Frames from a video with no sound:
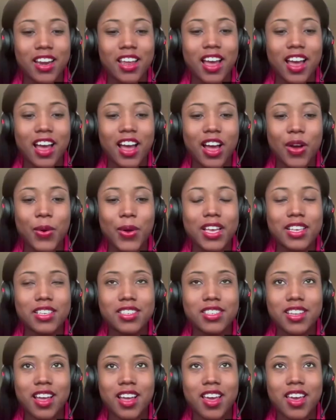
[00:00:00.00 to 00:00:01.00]
and how
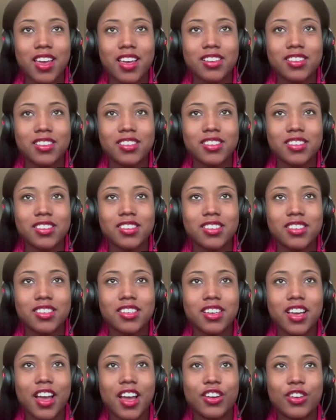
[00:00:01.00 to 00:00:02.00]
has that
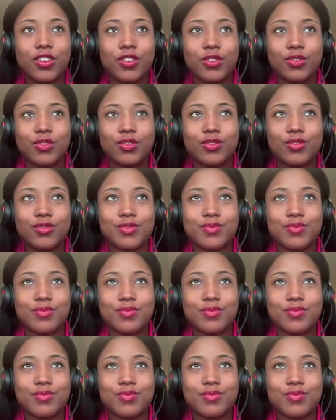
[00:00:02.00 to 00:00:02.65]
kind of